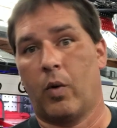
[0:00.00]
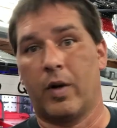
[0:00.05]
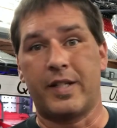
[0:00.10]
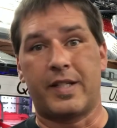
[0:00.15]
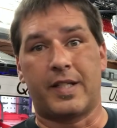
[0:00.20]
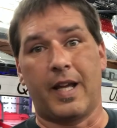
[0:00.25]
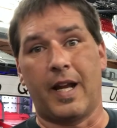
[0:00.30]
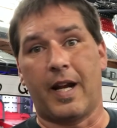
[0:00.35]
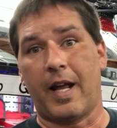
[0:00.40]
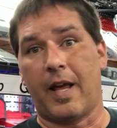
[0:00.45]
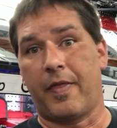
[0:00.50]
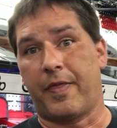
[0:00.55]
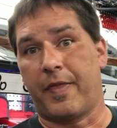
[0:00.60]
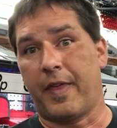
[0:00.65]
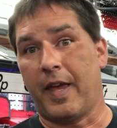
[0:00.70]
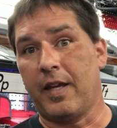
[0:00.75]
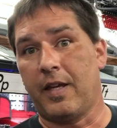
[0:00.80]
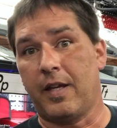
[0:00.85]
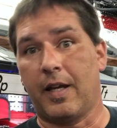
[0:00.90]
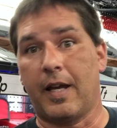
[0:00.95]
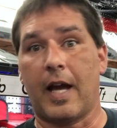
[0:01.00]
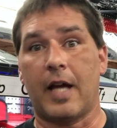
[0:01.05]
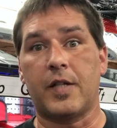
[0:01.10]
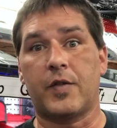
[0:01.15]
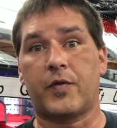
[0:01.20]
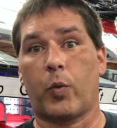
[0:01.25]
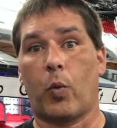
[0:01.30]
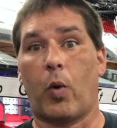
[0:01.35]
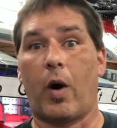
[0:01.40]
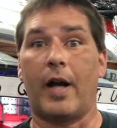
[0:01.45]
Once again, I thank you guys
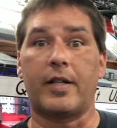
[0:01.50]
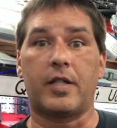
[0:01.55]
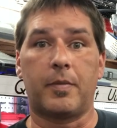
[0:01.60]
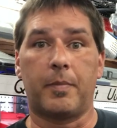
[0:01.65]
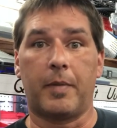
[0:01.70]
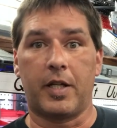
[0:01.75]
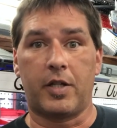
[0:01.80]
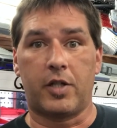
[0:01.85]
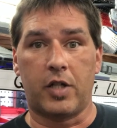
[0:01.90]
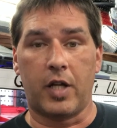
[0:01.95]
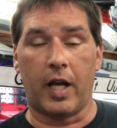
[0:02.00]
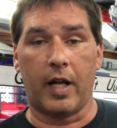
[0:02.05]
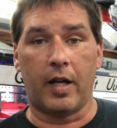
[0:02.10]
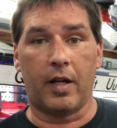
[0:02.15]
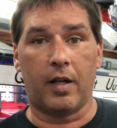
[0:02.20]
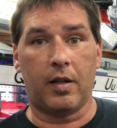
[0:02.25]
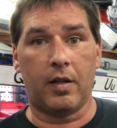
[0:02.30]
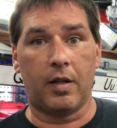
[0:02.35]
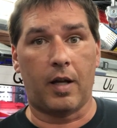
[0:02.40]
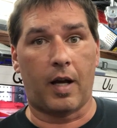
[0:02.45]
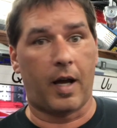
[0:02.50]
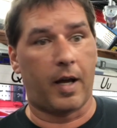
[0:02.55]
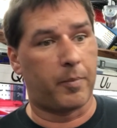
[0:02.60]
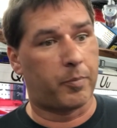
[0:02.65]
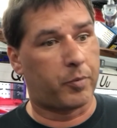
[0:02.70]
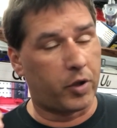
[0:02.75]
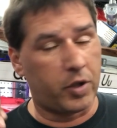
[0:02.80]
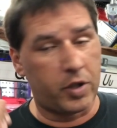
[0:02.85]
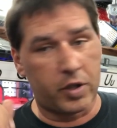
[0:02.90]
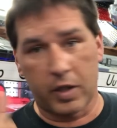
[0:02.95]
for watching my channel. I
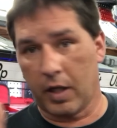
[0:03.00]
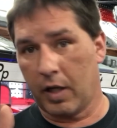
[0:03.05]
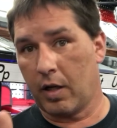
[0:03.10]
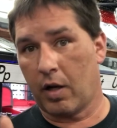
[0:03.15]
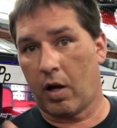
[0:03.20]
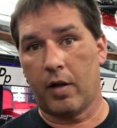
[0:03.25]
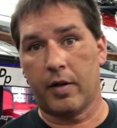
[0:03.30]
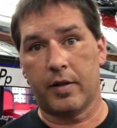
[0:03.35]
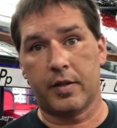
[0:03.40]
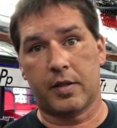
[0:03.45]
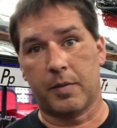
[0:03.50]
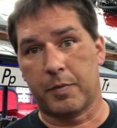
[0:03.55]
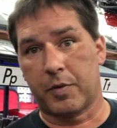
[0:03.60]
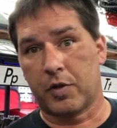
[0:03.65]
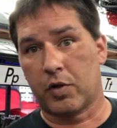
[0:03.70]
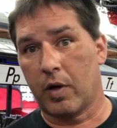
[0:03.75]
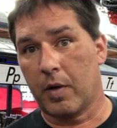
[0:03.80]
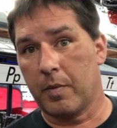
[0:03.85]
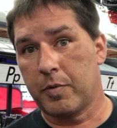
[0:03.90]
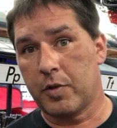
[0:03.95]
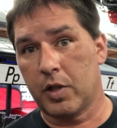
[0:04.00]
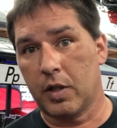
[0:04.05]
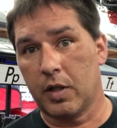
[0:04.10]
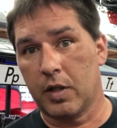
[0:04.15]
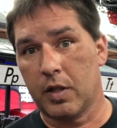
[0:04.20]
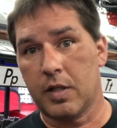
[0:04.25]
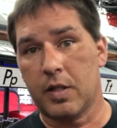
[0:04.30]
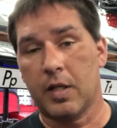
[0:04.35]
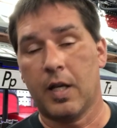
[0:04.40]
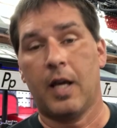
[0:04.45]
appreciate all the
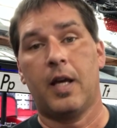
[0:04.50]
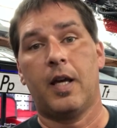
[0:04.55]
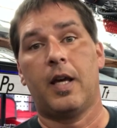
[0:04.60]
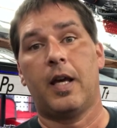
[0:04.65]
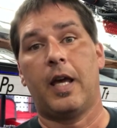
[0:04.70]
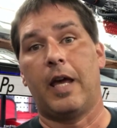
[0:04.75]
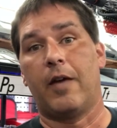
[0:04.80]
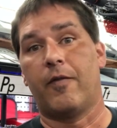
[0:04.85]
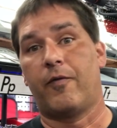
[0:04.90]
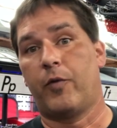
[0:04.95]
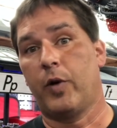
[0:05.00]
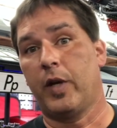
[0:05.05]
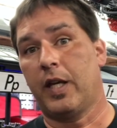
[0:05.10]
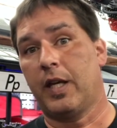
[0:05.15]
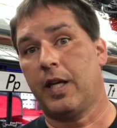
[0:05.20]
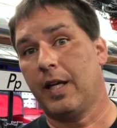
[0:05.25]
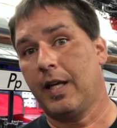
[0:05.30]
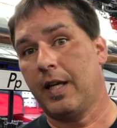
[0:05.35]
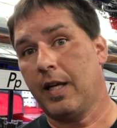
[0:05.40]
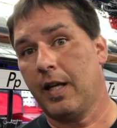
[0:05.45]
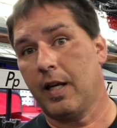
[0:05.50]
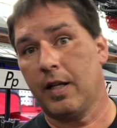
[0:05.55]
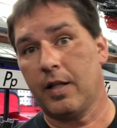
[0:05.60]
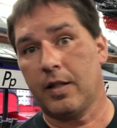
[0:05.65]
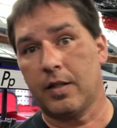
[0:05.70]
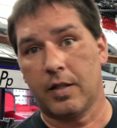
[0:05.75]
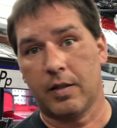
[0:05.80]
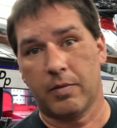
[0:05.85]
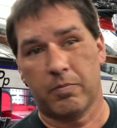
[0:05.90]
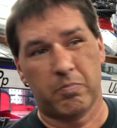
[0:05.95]
subscriptions. If we can
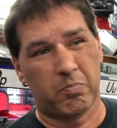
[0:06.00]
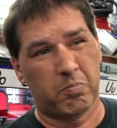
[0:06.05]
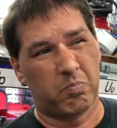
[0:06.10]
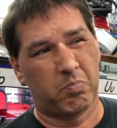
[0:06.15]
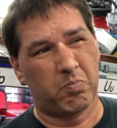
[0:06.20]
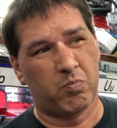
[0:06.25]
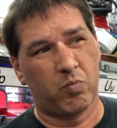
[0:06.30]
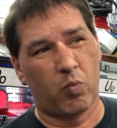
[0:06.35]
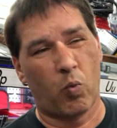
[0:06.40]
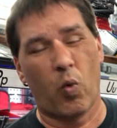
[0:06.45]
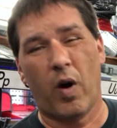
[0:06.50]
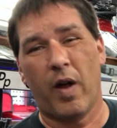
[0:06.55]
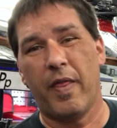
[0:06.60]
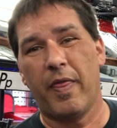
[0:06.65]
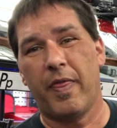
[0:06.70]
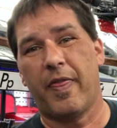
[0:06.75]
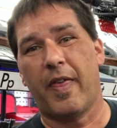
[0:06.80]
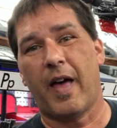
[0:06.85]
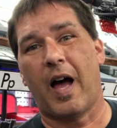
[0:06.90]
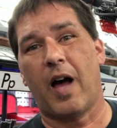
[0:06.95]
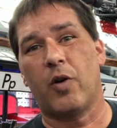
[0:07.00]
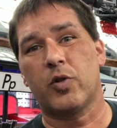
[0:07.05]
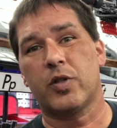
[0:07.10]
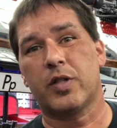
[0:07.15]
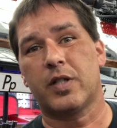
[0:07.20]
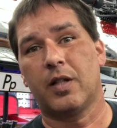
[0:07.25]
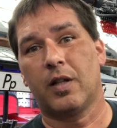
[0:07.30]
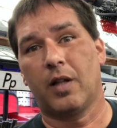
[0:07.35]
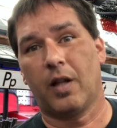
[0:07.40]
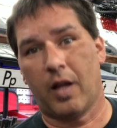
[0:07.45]
get
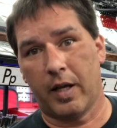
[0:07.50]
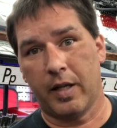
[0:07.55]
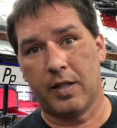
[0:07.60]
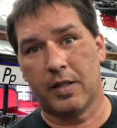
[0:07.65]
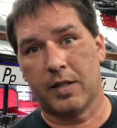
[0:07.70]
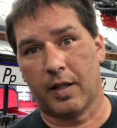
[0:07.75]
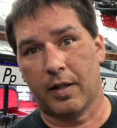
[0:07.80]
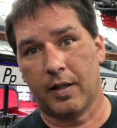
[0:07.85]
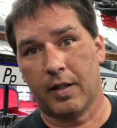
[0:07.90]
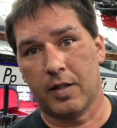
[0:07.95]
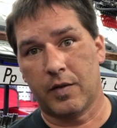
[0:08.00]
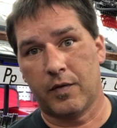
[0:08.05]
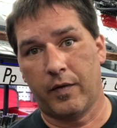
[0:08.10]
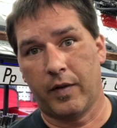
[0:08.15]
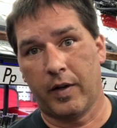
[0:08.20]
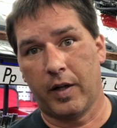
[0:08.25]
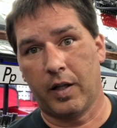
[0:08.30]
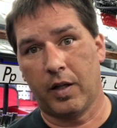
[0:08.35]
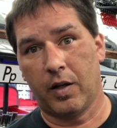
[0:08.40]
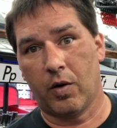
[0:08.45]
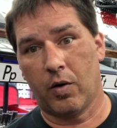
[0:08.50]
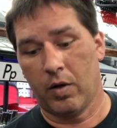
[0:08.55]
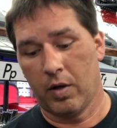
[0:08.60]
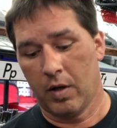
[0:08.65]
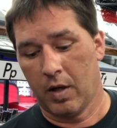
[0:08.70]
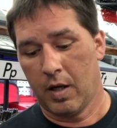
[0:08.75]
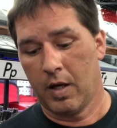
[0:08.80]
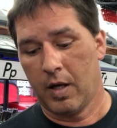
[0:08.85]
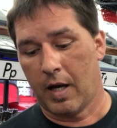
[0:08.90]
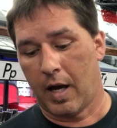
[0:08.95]
1,000 likes on this video,
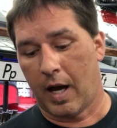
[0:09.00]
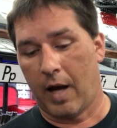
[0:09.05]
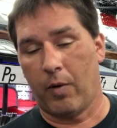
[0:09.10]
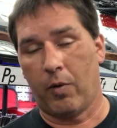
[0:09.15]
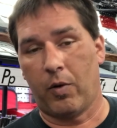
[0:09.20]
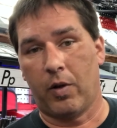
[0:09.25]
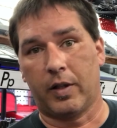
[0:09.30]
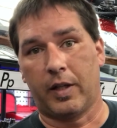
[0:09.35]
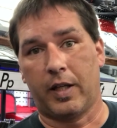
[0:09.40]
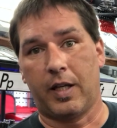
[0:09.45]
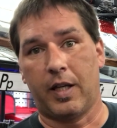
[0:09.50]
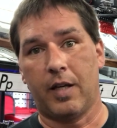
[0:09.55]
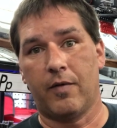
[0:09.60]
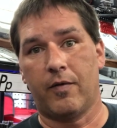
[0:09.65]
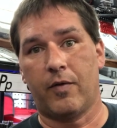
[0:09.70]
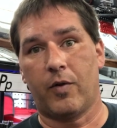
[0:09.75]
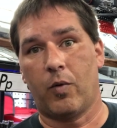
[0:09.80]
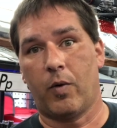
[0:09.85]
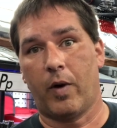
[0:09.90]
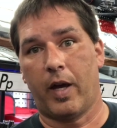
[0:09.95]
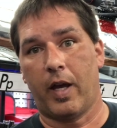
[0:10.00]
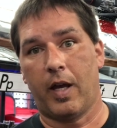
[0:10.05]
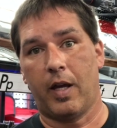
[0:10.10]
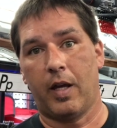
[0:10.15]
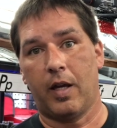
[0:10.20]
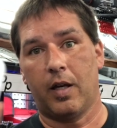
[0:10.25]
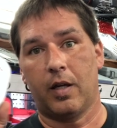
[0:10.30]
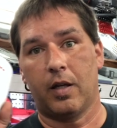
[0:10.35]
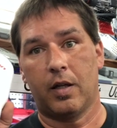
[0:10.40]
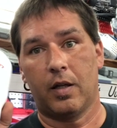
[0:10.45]
I will give
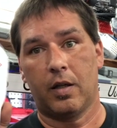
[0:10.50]
away